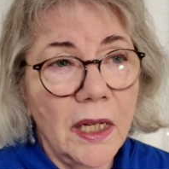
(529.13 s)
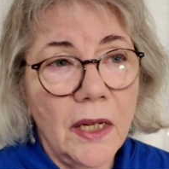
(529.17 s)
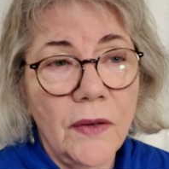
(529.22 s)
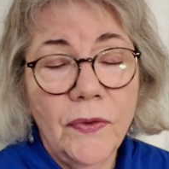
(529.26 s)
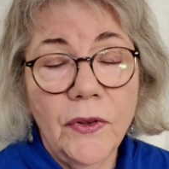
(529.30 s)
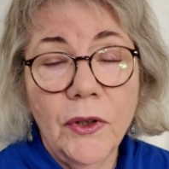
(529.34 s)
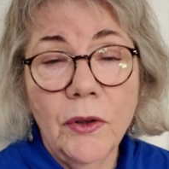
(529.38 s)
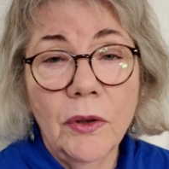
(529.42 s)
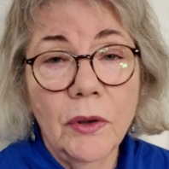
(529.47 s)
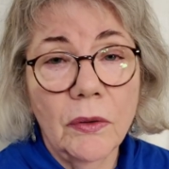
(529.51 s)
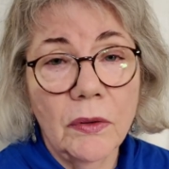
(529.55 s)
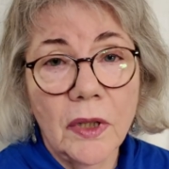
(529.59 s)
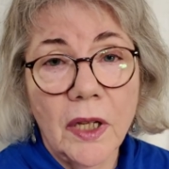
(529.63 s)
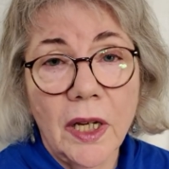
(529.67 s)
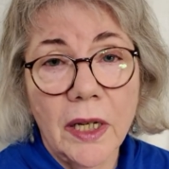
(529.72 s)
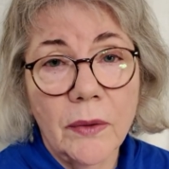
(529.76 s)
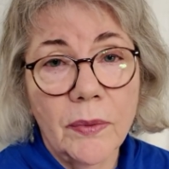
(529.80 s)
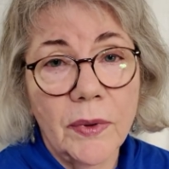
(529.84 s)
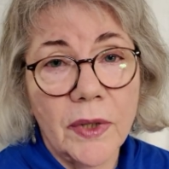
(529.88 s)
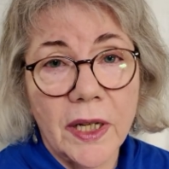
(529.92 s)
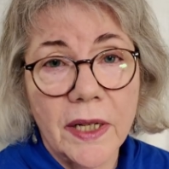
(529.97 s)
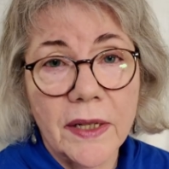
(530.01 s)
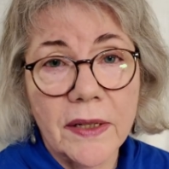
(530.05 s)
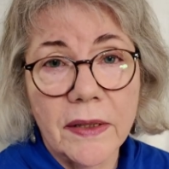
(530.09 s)
if you don't
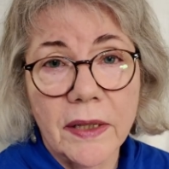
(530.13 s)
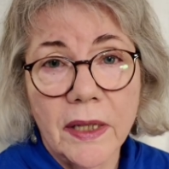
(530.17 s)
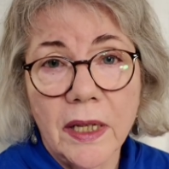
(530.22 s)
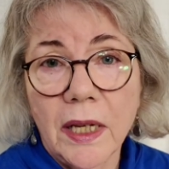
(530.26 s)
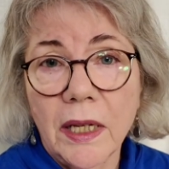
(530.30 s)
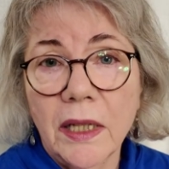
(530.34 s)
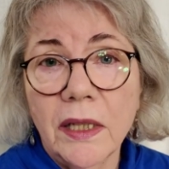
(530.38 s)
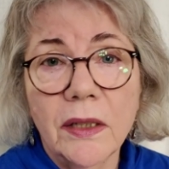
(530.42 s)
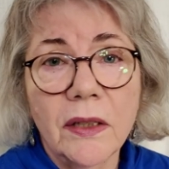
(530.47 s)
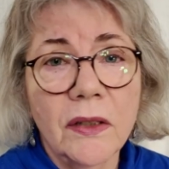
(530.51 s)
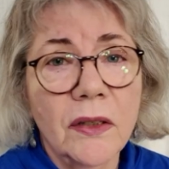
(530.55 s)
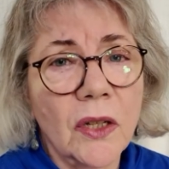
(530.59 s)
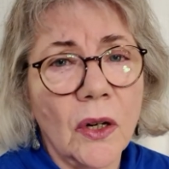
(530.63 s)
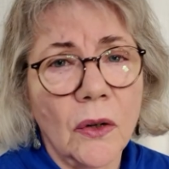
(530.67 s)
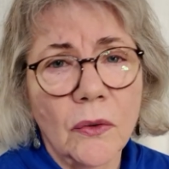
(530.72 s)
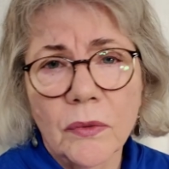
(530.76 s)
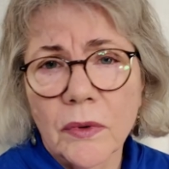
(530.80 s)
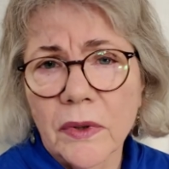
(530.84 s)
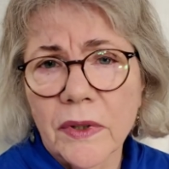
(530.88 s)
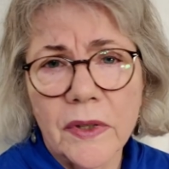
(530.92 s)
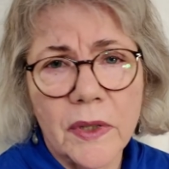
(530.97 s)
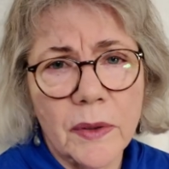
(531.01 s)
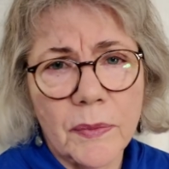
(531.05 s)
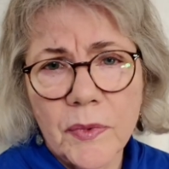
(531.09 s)
like what I say,
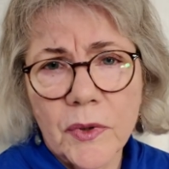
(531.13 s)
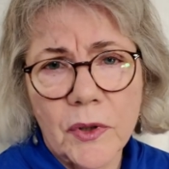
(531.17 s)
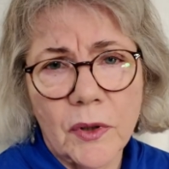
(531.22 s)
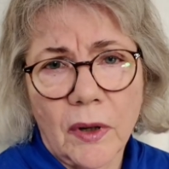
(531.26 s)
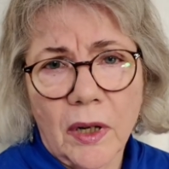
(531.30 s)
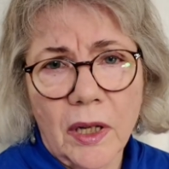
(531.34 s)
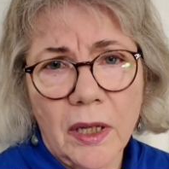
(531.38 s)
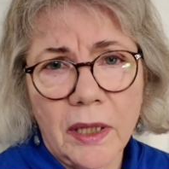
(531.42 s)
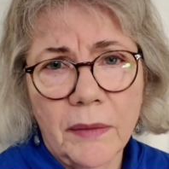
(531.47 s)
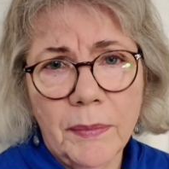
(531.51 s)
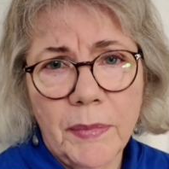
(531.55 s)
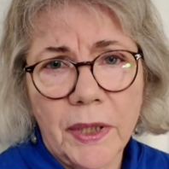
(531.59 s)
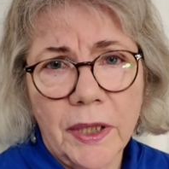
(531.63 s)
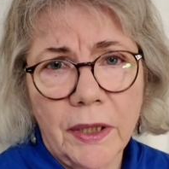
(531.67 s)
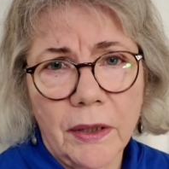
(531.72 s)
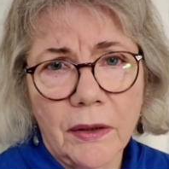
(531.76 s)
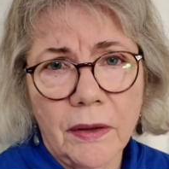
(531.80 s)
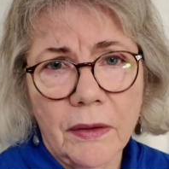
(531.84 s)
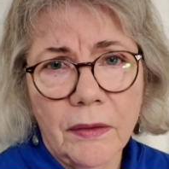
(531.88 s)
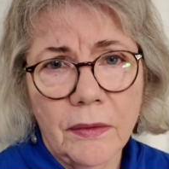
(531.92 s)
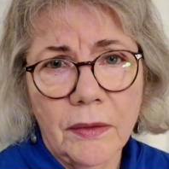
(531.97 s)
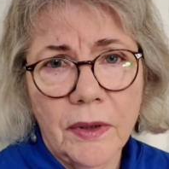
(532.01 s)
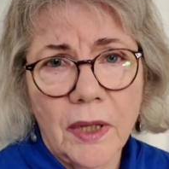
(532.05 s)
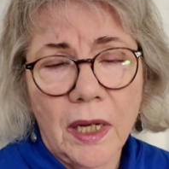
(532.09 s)
don't subscribe
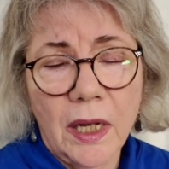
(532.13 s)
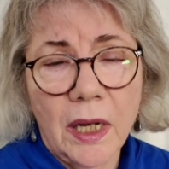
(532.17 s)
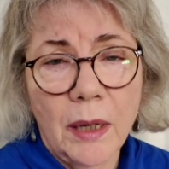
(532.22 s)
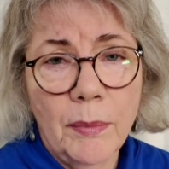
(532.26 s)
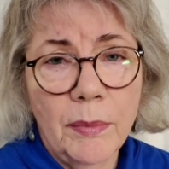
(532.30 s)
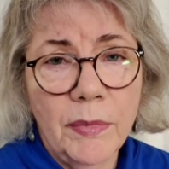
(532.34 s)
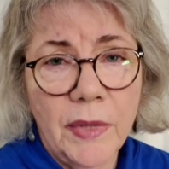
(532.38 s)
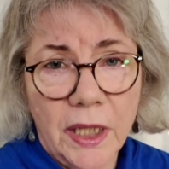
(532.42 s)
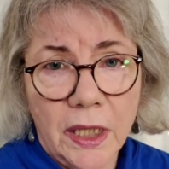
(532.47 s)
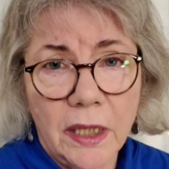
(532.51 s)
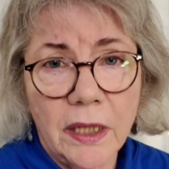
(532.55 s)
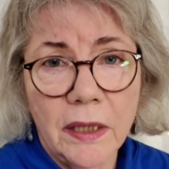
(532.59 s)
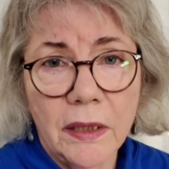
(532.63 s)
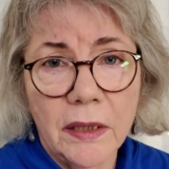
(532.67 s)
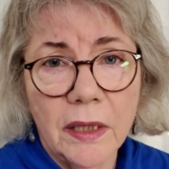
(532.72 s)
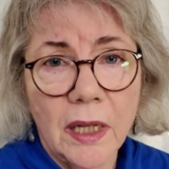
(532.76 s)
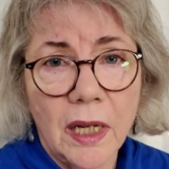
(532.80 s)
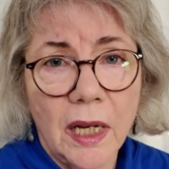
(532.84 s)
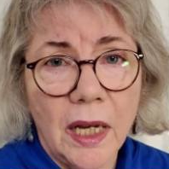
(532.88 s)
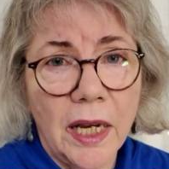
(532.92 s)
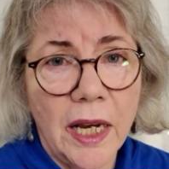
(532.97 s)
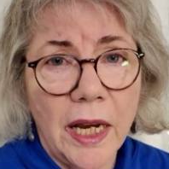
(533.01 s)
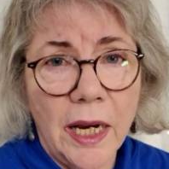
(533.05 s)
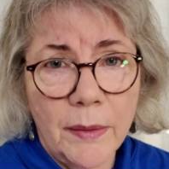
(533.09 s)
here. I mean it.
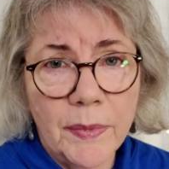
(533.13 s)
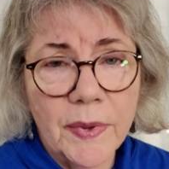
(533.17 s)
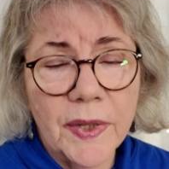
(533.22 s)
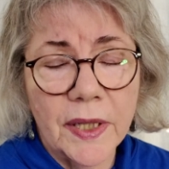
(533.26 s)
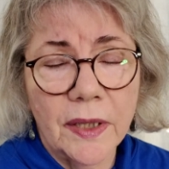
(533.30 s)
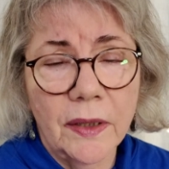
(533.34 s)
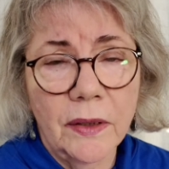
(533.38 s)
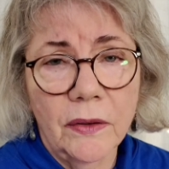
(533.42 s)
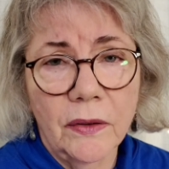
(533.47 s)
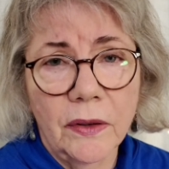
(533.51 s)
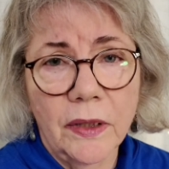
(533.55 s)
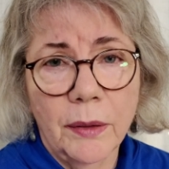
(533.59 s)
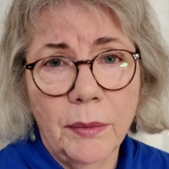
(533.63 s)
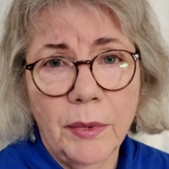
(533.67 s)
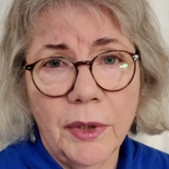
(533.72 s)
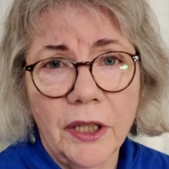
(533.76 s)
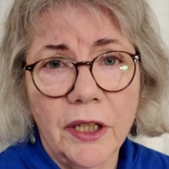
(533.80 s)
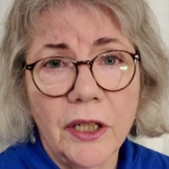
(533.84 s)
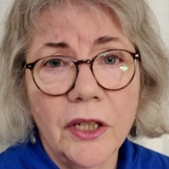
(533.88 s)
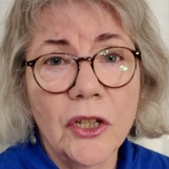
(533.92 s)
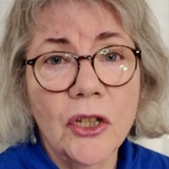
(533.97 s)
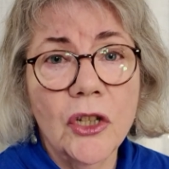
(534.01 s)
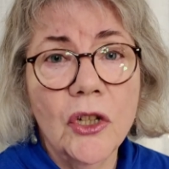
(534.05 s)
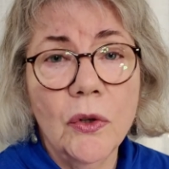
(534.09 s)
I absolutely
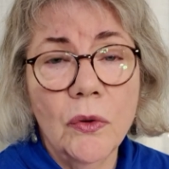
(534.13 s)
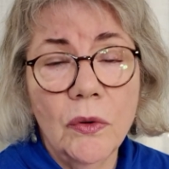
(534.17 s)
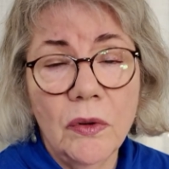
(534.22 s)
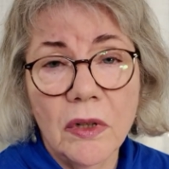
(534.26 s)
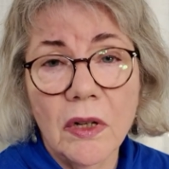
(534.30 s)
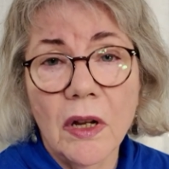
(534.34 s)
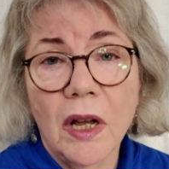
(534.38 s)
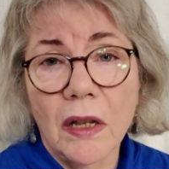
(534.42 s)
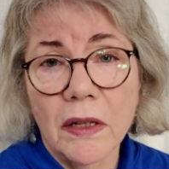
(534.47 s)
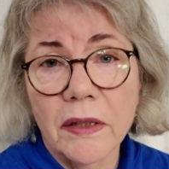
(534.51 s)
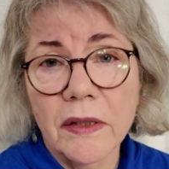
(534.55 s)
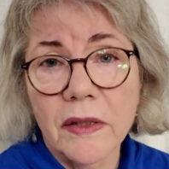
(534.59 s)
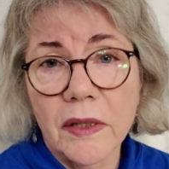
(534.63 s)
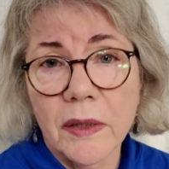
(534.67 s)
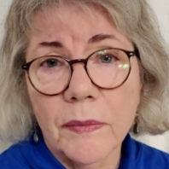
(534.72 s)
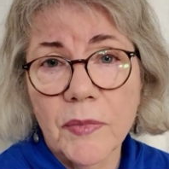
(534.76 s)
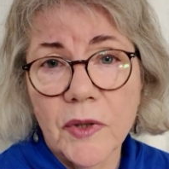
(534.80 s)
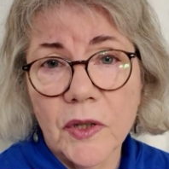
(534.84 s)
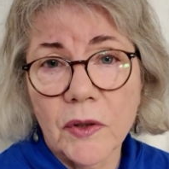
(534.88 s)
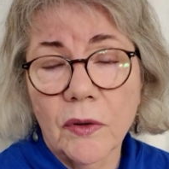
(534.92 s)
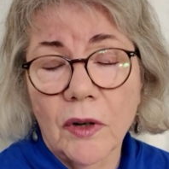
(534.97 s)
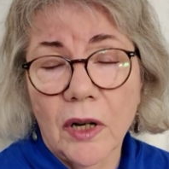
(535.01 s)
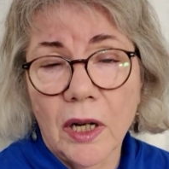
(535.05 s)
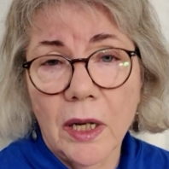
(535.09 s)
mean it. Do not
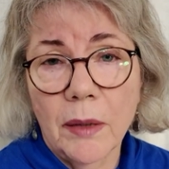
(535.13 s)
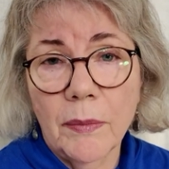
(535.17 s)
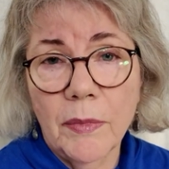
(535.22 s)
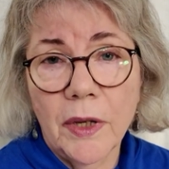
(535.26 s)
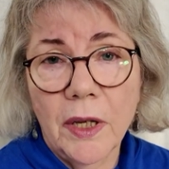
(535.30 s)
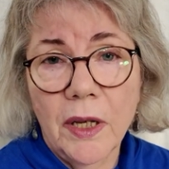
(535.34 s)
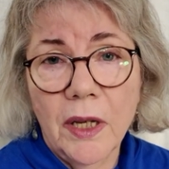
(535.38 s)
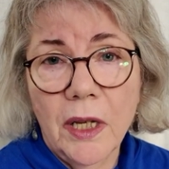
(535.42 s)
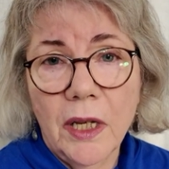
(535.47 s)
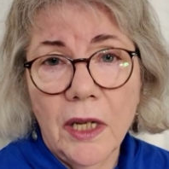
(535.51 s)
subscribe.